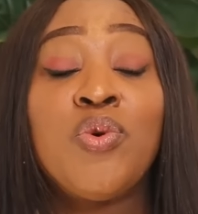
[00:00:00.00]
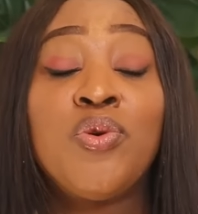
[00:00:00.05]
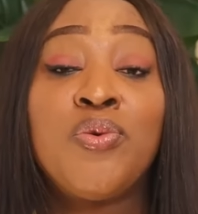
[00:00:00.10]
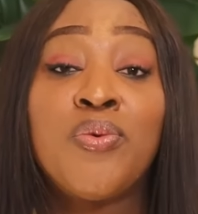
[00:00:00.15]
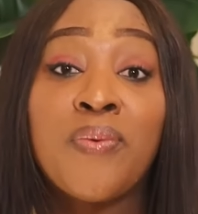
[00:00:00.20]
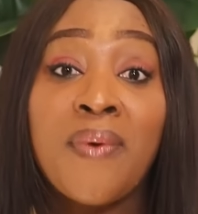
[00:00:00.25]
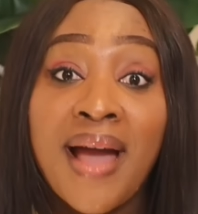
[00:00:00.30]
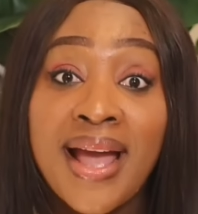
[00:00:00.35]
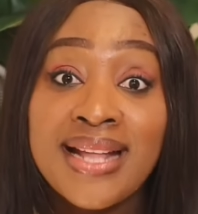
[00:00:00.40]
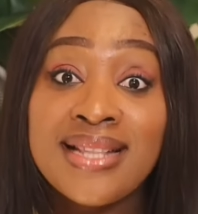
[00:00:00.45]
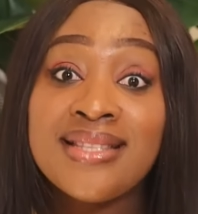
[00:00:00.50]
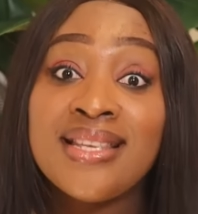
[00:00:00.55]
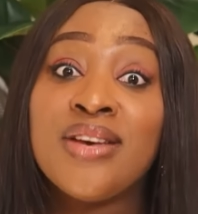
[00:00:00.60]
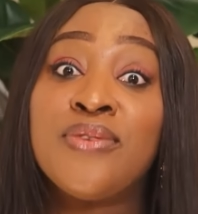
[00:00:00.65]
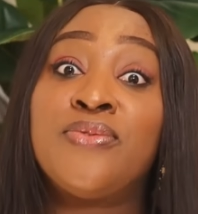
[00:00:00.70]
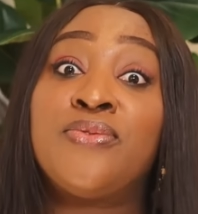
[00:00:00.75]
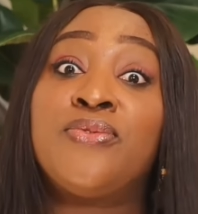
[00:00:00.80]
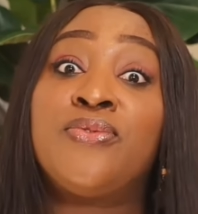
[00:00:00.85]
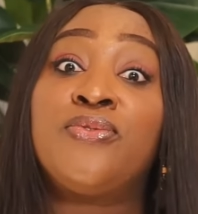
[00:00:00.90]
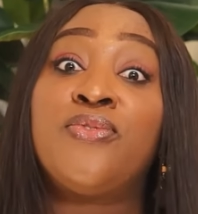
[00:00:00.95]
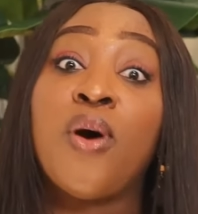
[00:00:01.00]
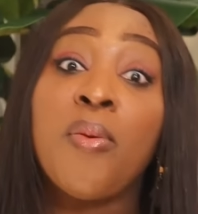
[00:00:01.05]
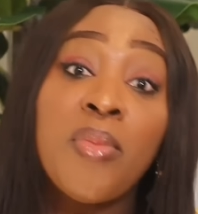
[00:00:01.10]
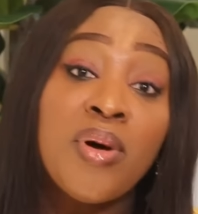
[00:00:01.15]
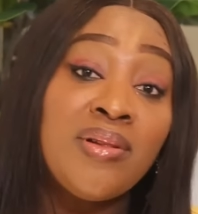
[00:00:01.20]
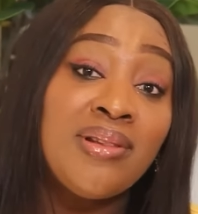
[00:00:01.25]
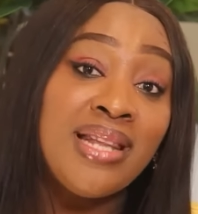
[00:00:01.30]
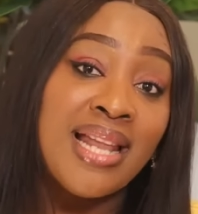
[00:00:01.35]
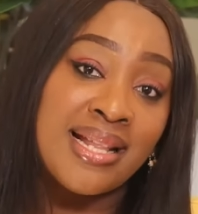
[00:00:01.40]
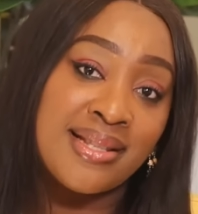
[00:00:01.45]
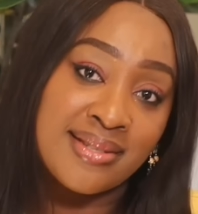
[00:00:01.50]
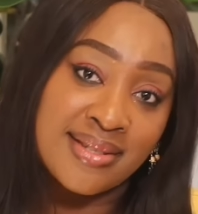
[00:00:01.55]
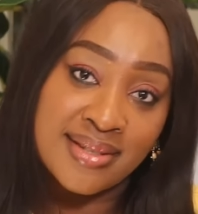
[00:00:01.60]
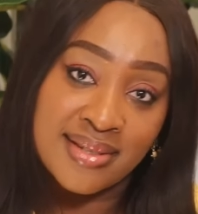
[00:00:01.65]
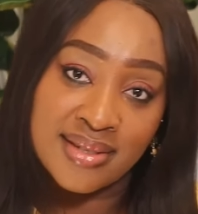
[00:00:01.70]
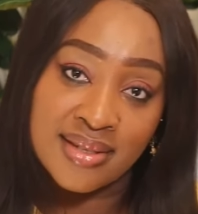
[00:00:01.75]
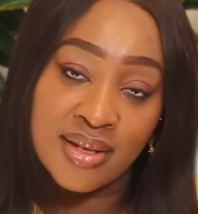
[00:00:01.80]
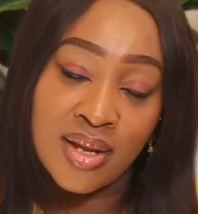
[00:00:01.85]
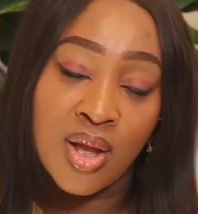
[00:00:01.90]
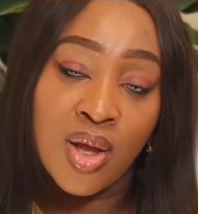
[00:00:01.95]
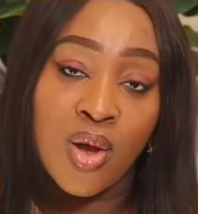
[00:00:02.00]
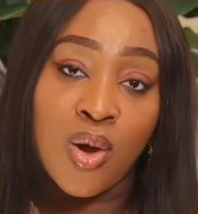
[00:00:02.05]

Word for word: would write a formal letter